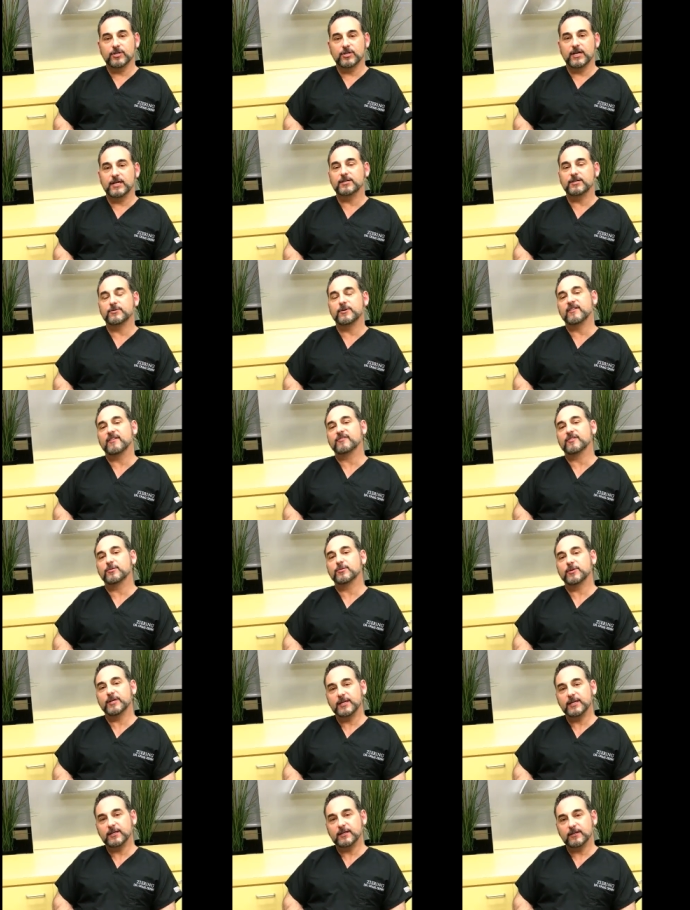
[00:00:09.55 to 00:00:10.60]
Should I do
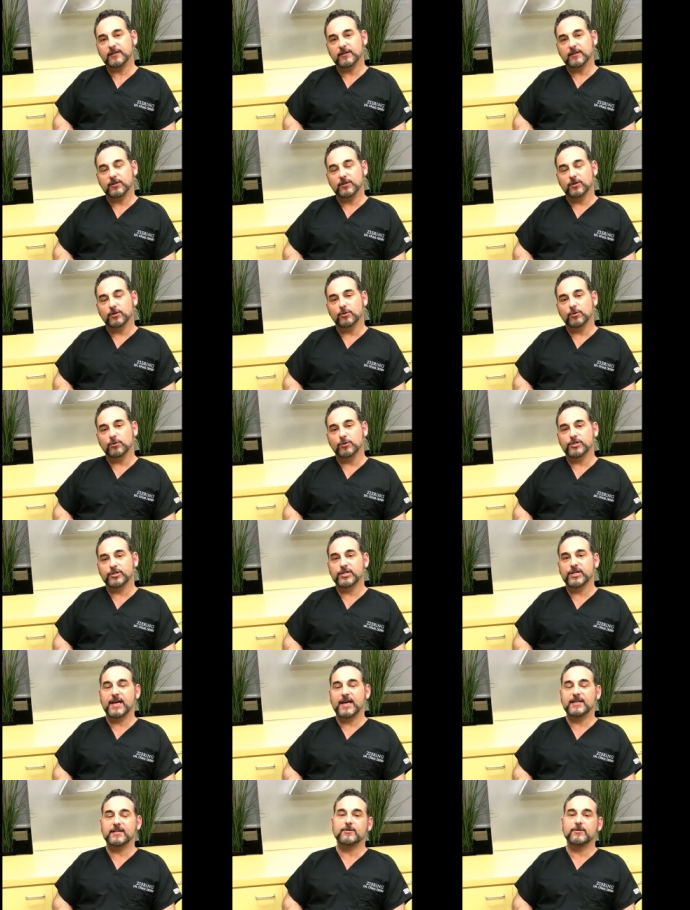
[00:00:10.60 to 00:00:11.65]
FUE or
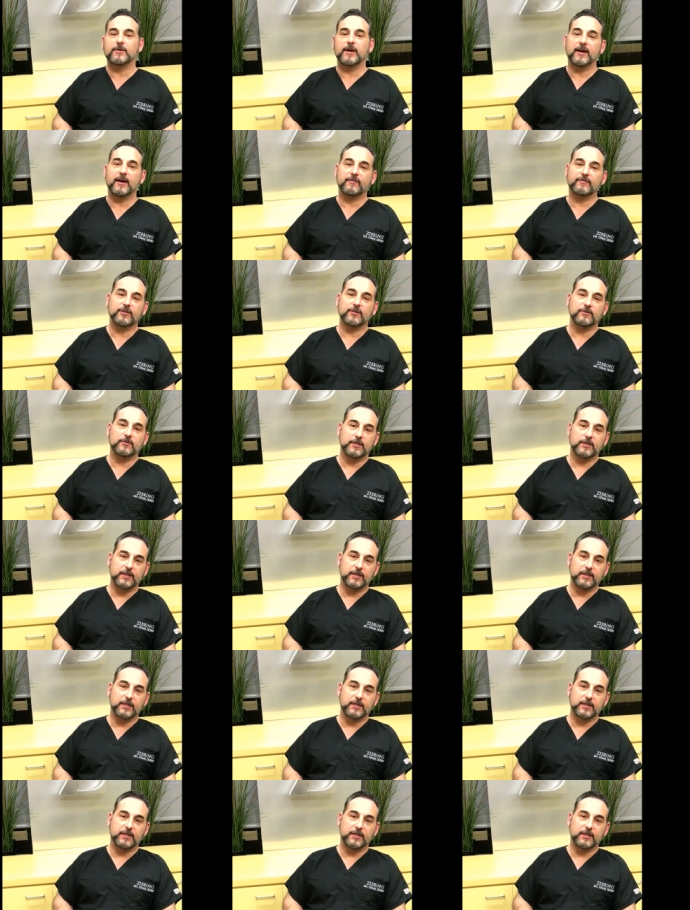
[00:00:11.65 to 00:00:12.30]
should I do FUT?